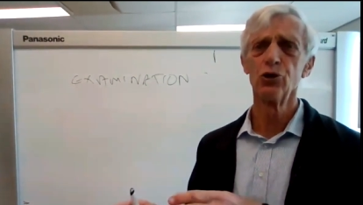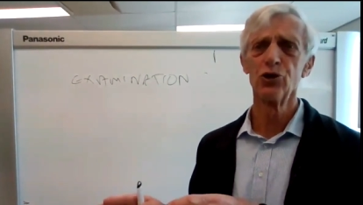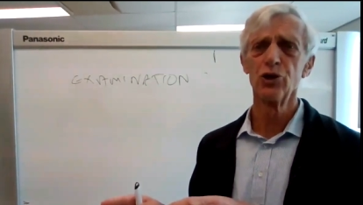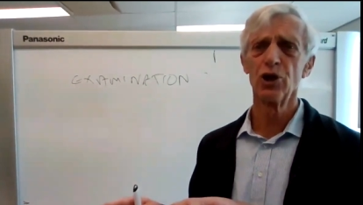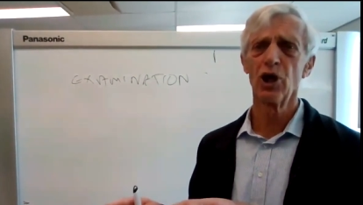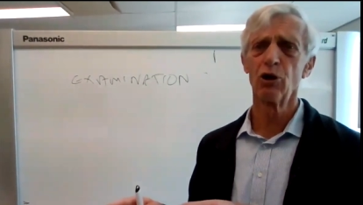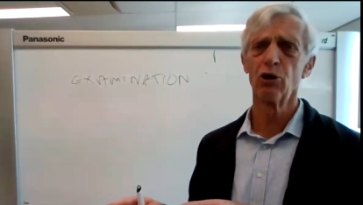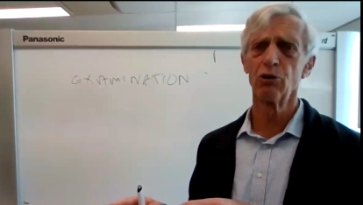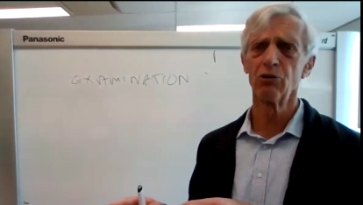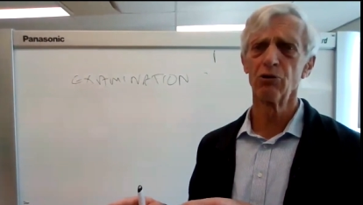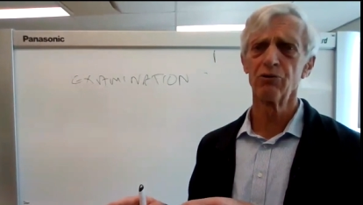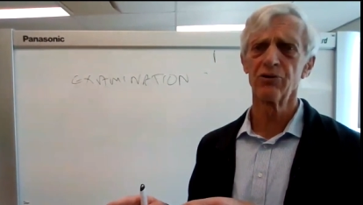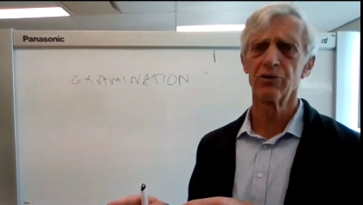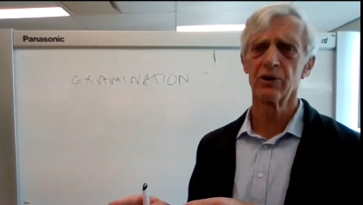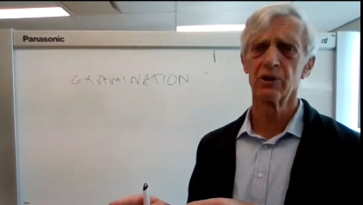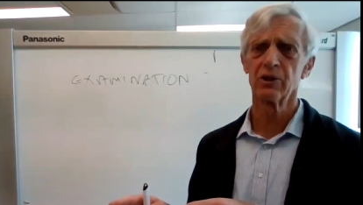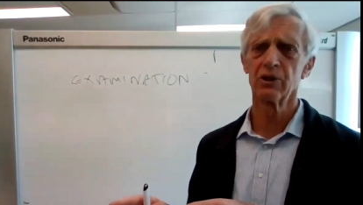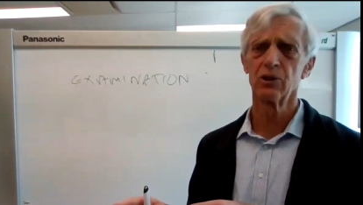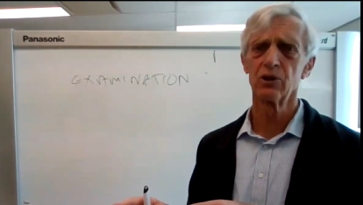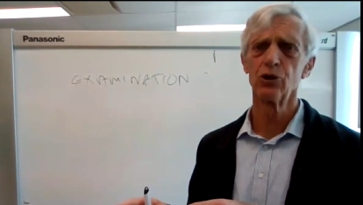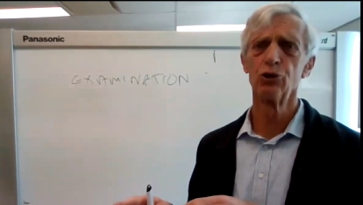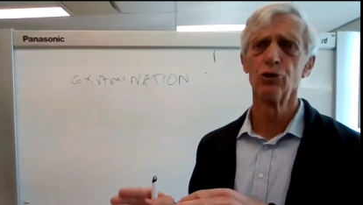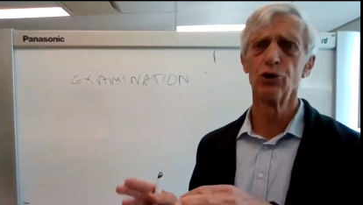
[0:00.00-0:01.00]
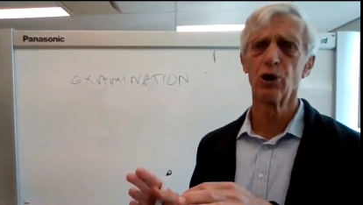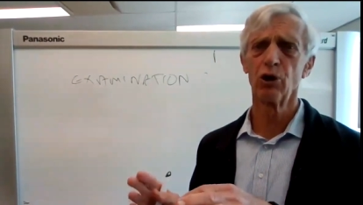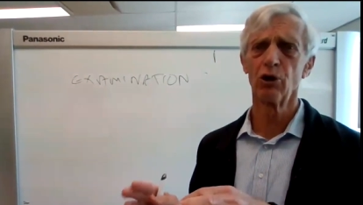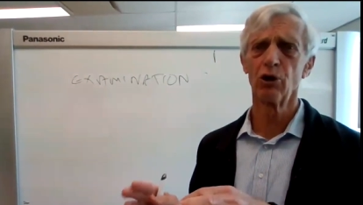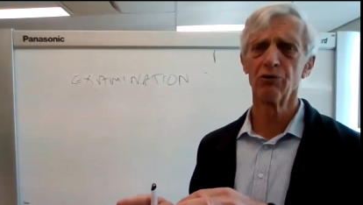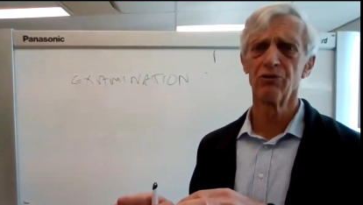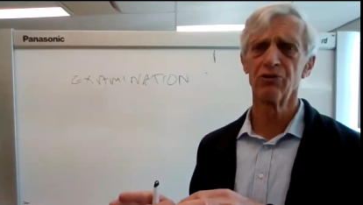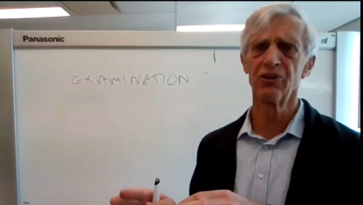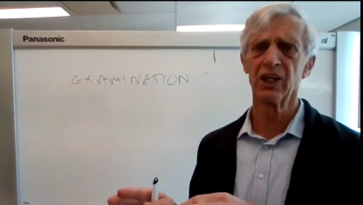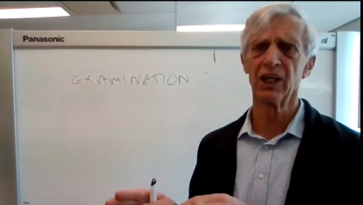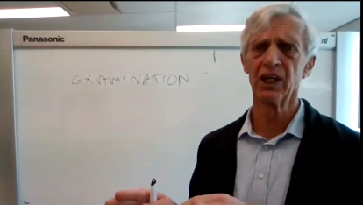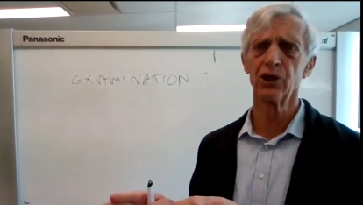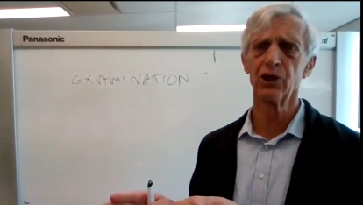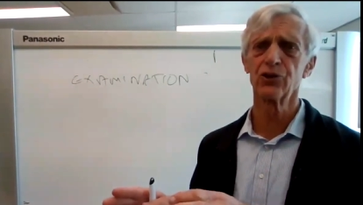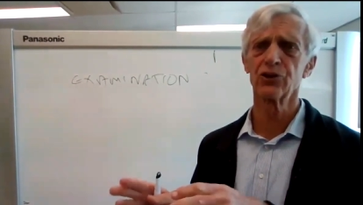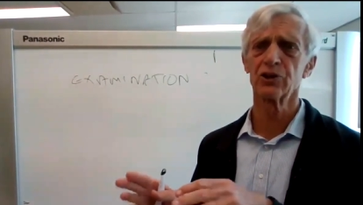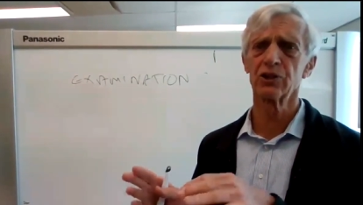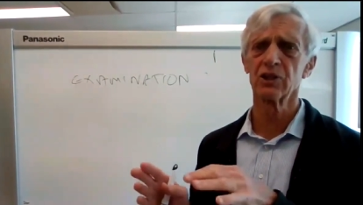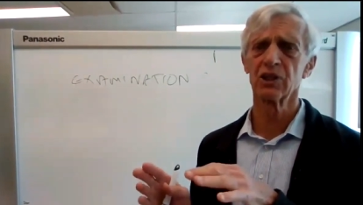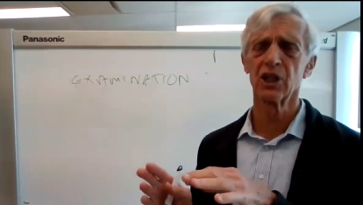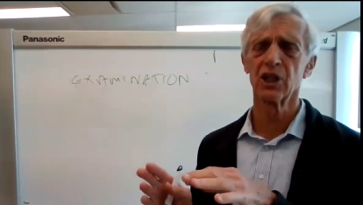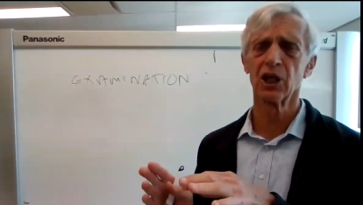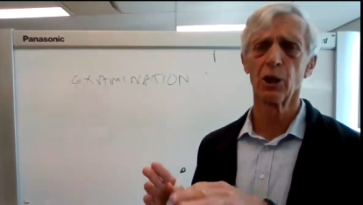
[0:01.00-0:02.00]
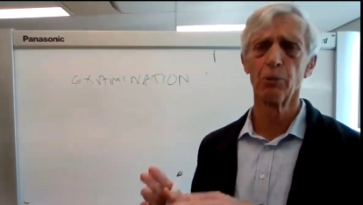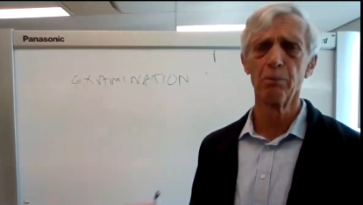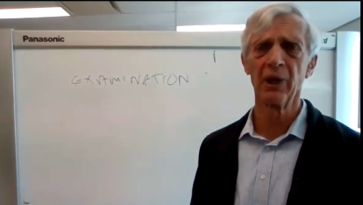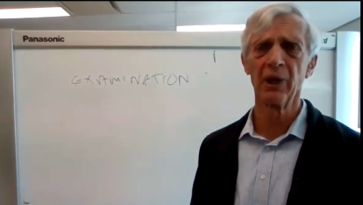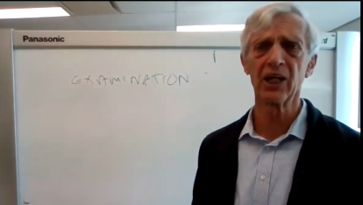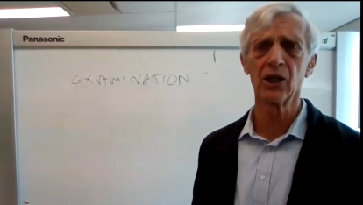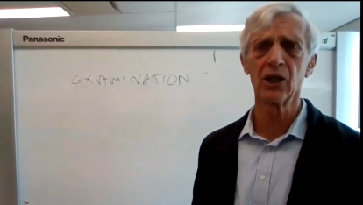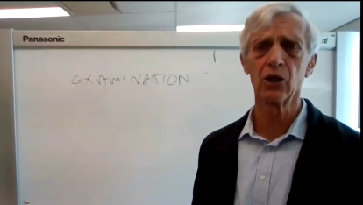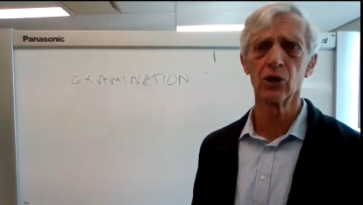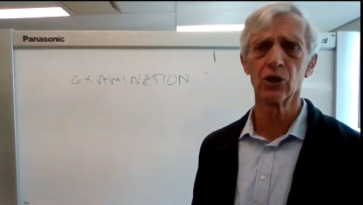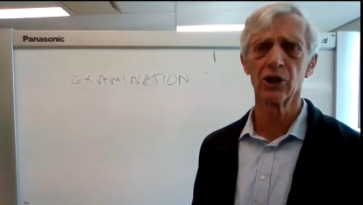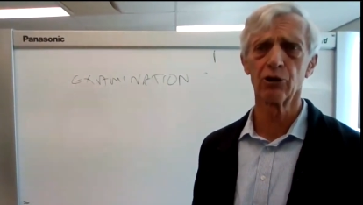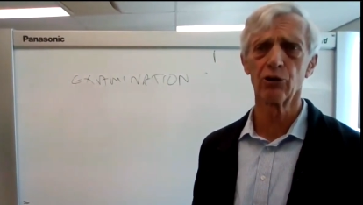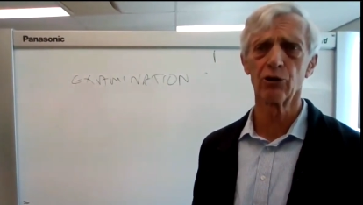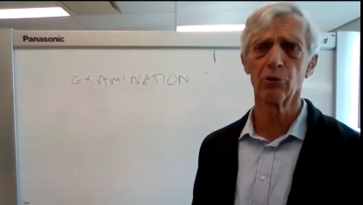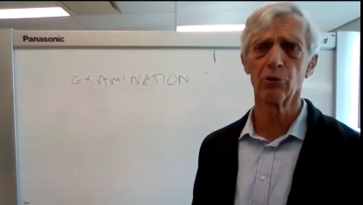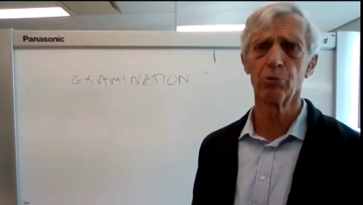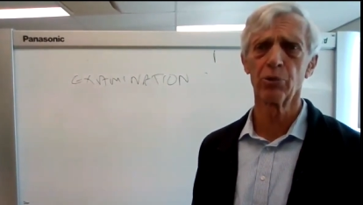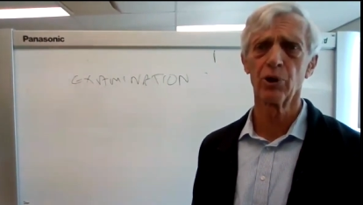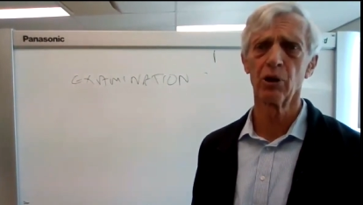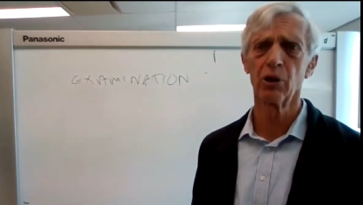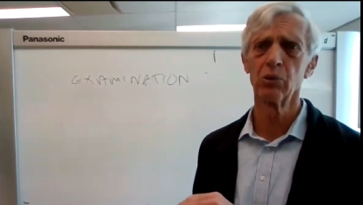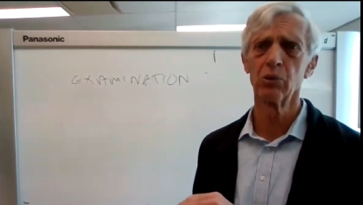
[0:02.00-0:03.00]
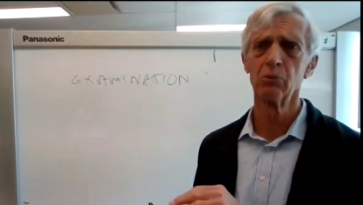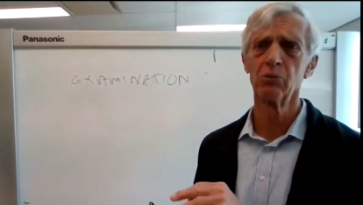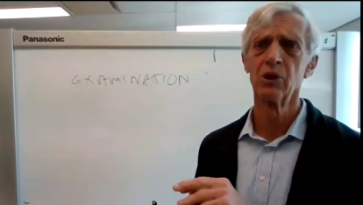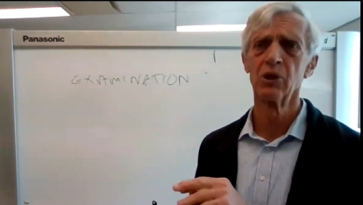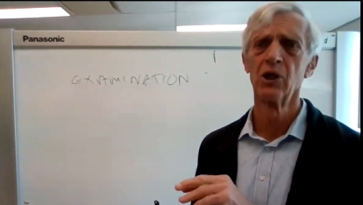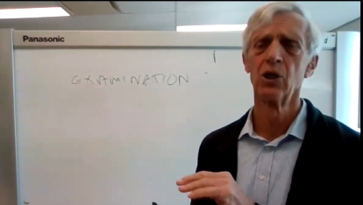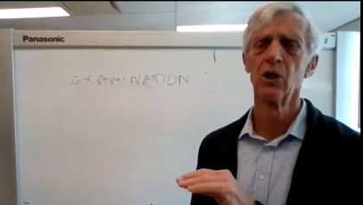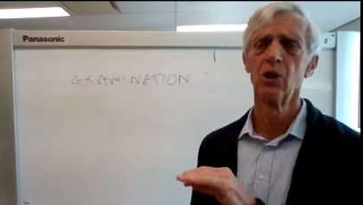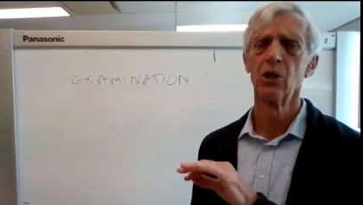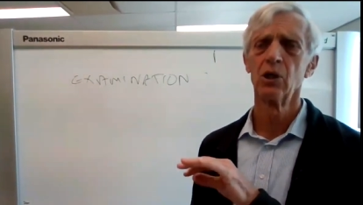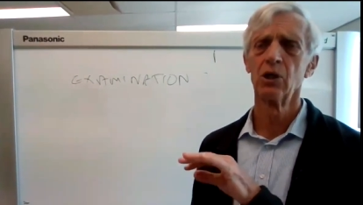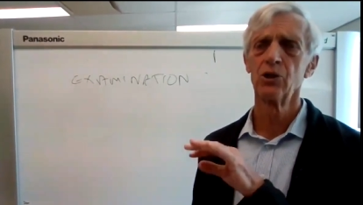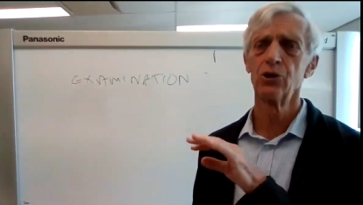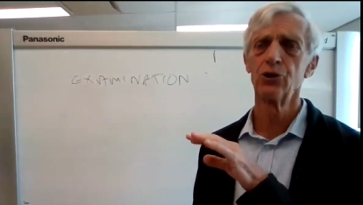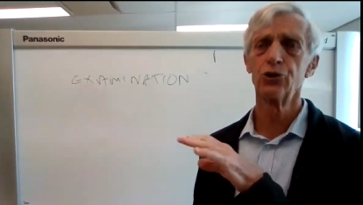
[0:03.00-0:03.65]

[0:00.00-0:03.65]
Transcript: do you know of, do you know of things that are medical that are a problem?